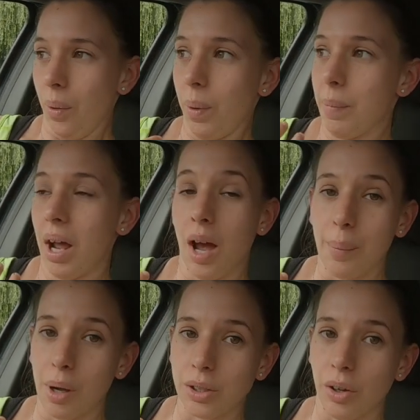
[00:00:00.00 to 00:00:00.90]
when my
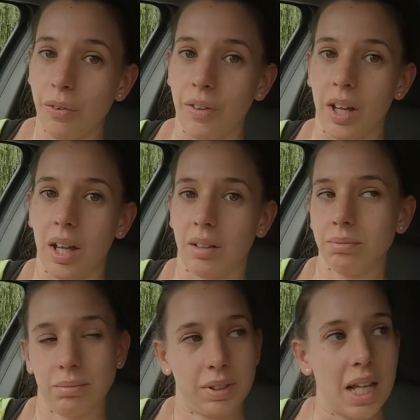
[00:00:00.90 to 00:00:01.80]
alarm goes off at
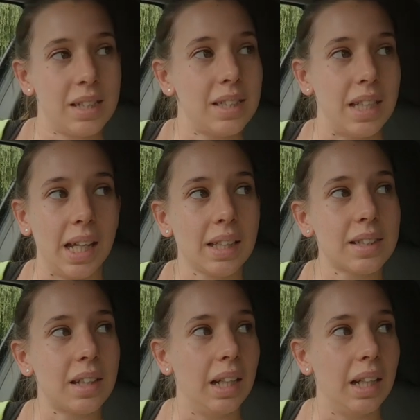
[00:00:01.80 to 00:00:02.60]
10 to 6.